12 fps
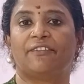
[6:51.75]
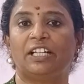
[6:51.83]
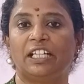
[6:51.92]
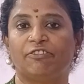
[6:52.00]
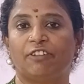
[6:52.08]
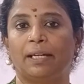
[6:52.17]

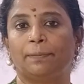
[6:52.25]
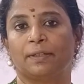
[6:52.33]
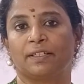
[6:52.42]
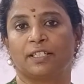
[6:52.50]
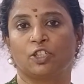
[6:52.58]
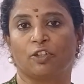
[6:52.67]

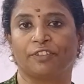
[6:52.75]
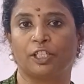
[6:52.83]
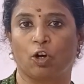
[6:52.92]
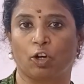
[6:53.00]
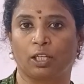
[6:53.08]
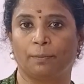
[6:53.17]

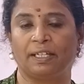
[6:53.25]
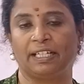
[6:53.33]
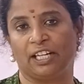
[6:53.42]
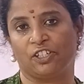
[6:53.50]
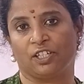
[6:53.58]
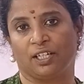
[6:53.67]
75% of the
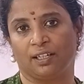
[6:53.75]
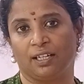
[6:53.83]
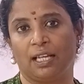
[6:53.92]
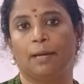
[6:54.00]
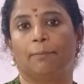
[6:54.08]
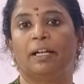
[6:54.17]

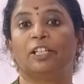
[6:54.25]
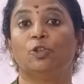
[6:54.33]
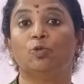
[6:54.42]
documentation,